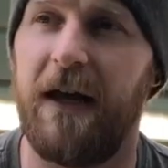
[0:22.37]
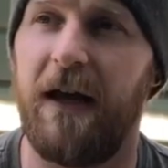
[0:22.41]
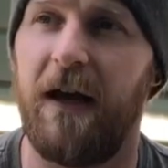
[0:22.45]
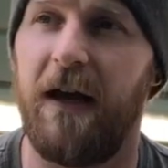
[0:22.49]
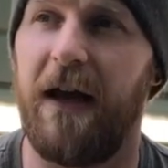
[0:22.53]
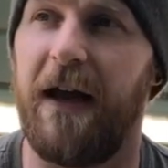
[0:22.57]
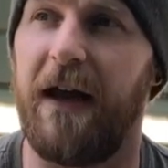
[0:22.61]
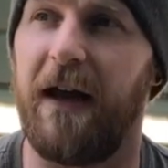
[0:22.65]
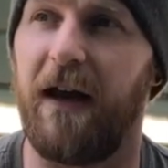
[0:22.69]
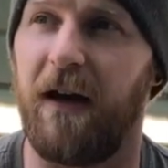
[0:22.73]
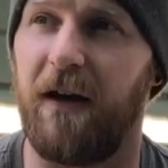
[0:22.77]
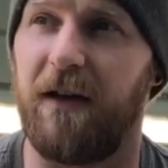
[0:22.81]

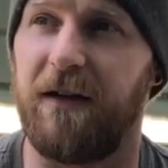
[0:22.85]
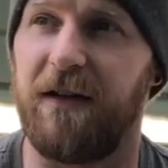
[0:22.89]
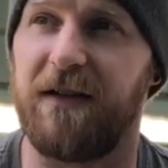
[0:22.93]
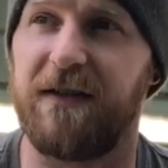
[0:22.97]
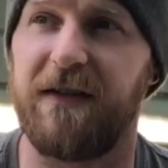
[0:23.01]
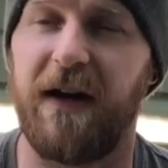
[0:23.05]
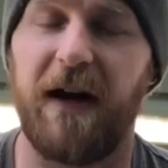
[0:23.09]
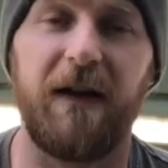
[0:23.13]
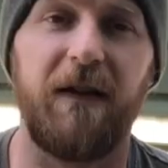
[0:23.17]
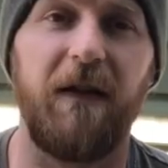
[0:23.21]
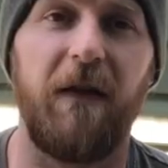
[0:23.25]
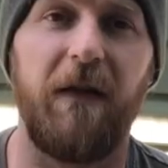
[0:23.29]
and I
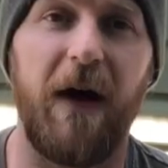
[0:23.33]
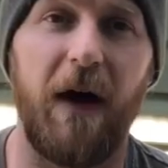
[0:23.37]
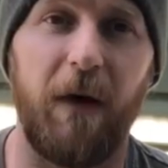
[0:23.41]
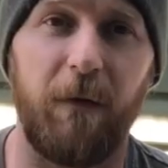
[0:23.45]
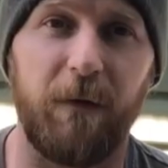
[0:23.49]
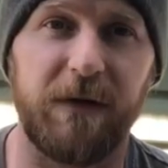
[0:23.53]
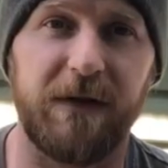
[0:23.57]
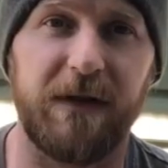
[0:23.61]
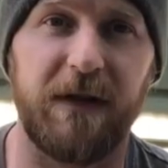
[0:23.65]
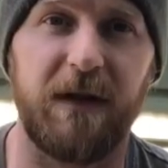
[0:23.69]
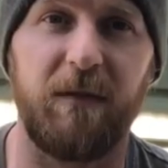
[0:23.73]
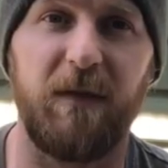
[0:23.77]
decided that
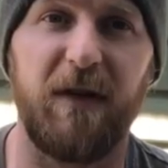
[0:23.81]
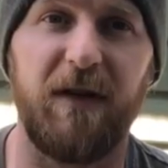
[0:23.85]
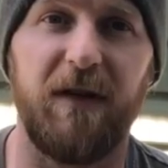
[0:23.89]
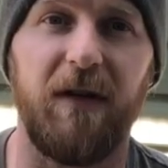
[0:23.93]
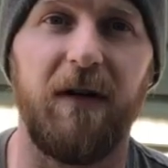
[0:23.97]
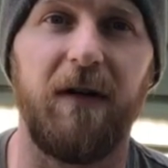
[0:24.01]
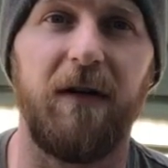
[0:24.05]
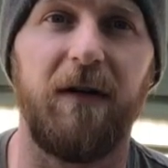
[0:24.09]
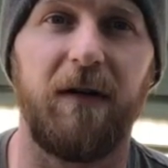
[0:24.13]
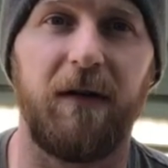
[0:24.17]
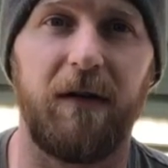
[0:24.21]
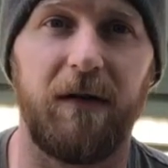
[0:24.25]
was going to be
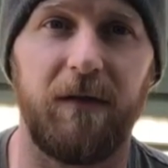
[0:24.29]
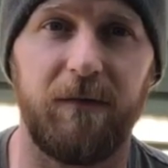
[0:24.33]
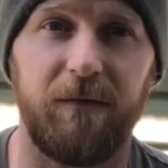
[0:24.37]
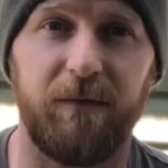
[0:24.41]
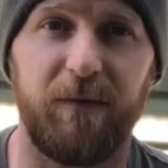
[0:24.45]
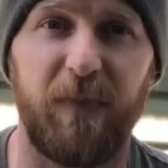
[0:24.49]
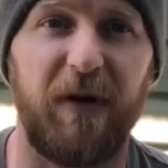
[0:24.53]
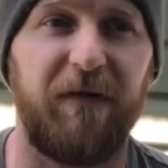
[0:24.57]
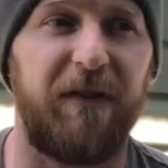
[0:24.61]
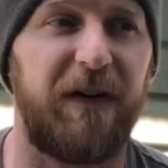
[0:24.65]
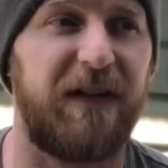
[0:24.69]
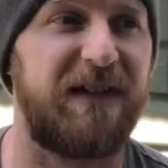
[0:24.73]
the
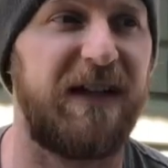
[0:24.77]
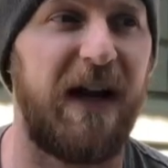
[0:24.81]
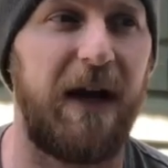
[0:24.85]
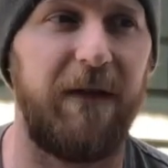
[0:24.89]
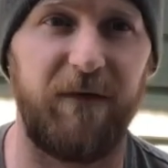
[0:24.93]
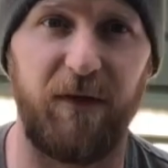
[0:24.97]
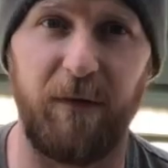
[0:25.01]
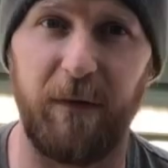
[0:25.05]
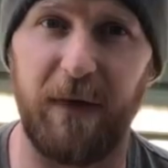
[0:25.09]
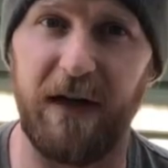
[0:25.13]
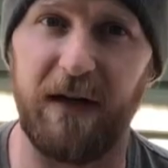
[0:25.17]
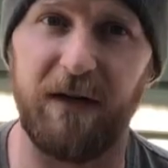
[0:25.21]
perfect time
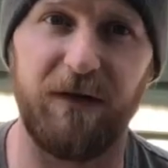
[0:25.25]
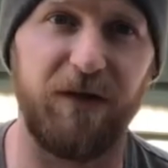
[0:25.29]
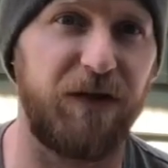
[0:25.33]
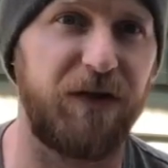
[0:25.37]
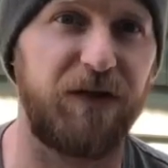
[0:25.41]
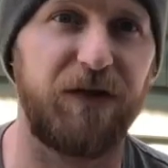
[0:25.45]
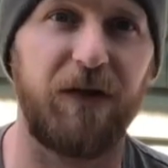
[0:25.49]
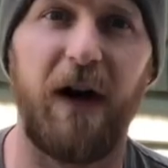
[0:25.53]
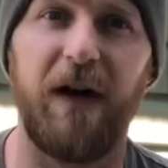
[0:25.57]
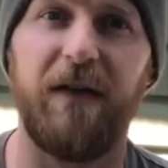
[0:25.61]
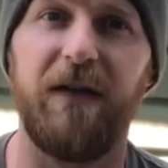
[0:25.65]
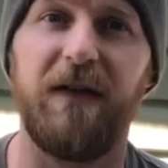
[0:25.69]
for me to just
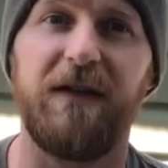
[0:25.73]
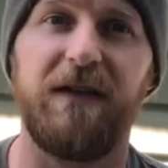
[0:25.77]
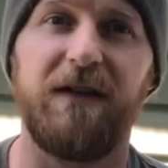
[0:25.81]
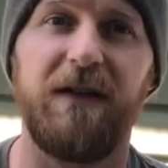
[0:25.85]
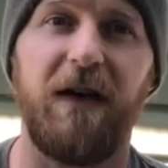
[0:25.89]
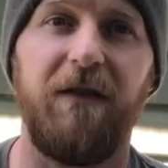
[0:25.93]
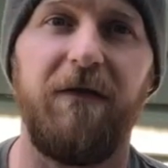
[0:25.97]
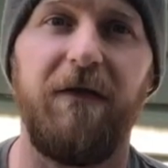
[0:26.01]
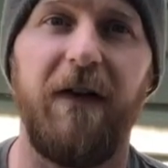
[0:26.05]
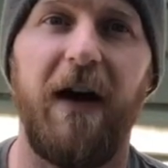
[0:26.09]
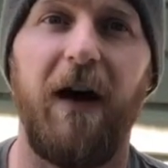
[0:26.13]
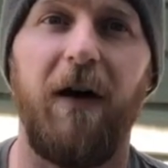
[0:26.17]
try this
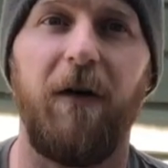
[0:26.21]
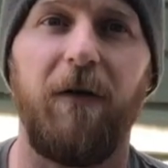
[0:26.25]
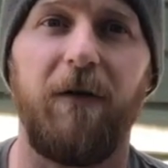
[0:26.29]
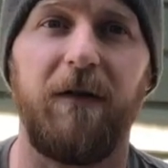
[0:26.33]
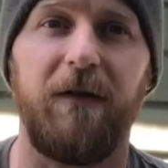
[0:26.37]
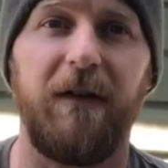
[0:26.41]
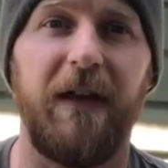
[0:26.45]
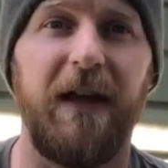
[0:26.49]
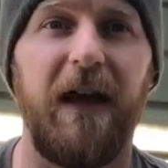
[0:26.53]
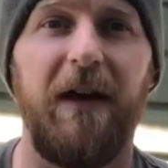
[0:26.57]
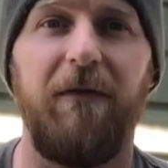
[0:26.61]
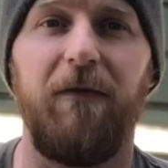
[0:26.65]
stuff out.
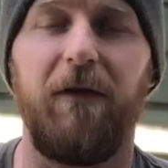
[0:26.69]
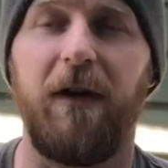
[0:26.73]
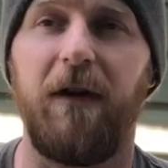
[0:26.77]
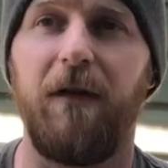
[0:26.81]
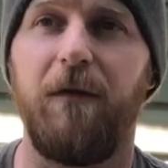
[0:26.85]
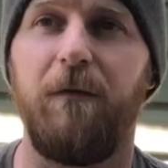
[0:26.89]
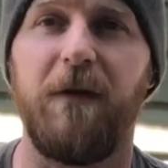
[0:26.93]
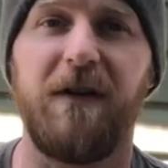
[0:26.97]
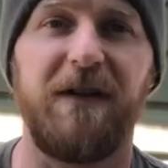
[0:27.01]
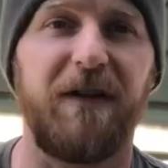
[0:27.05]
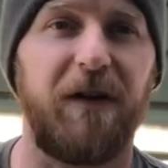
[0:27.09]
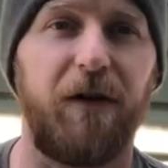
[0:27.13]
They have a good
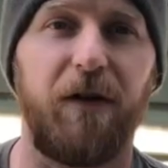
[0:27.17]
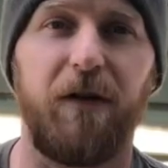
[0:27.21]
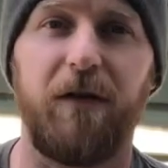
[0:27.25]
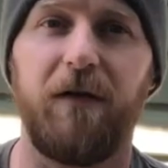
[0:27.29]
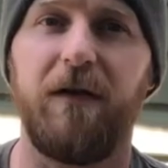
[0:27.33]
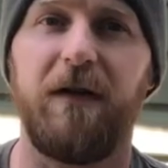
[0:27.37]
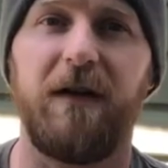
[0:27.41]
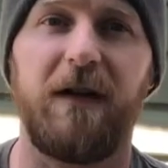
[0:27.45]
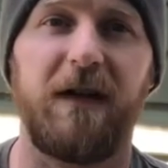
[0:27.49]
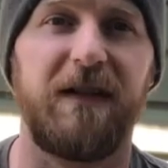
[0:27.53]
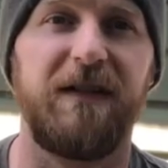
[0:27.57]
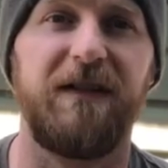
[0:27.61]
return
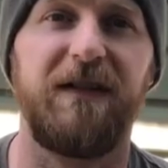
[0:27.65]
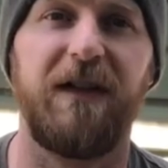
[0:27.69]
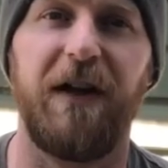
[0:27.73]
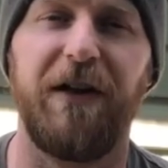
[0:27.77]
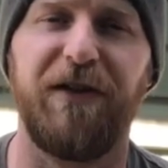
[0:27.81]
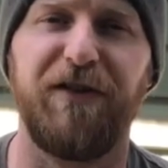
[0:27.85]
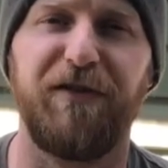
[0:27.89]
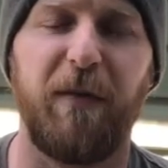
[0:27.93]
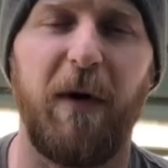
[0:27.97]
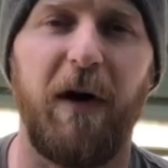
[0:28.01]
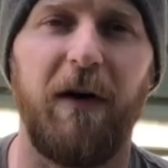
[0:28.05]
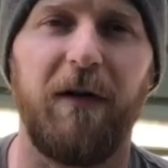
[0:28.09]
and
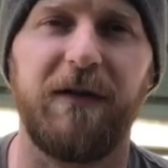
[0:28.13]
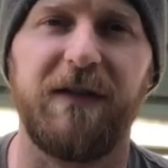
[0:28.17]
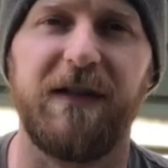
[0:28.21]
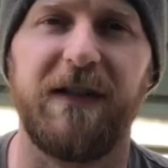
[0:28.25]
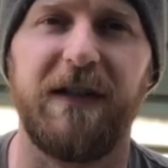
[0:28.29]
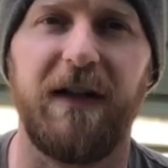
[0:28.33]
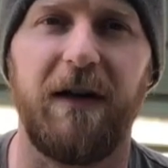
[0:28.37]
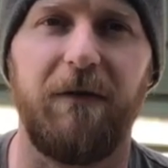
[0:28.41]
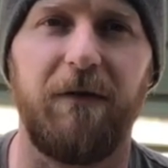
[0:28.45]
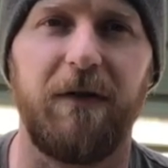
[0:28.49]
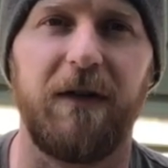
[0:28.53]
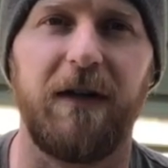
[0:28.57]
exchange policy
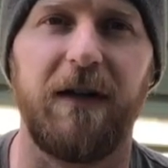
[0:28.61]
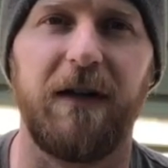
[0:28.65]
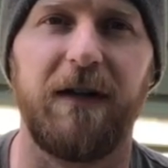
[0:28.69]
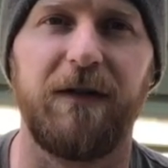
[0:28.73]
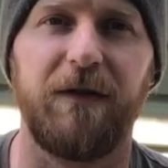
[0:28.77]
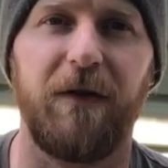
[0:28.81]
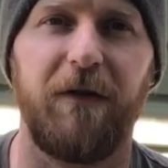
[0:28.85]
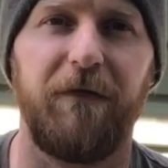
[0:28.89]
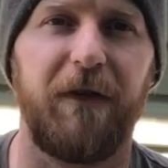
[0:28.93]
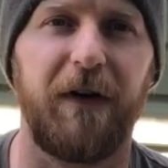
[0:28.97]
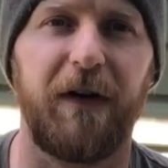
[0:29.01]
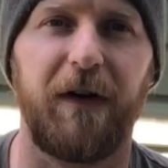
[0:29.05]
and everything,
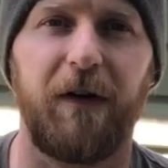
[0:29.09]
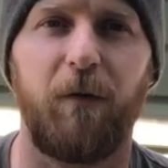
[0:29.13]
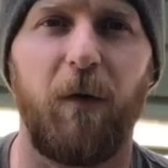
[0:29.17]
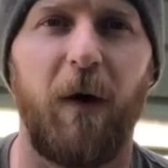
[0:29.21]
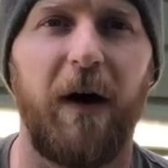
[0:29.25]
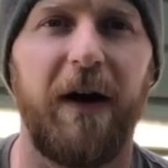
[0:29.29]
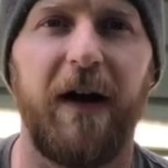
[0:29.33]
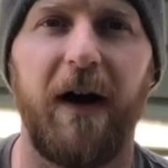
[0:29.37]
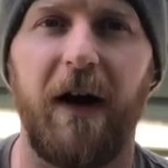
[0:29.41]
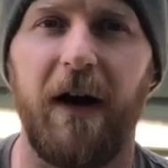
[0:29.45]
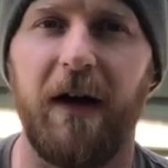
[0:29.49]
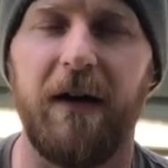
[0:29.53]
so I figured why
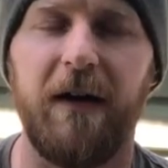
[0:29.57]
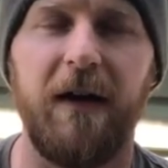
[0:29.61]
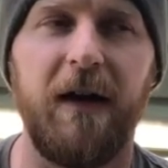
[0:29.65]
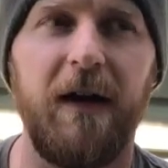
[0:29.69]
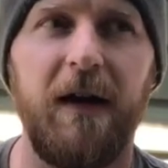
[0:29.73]
not.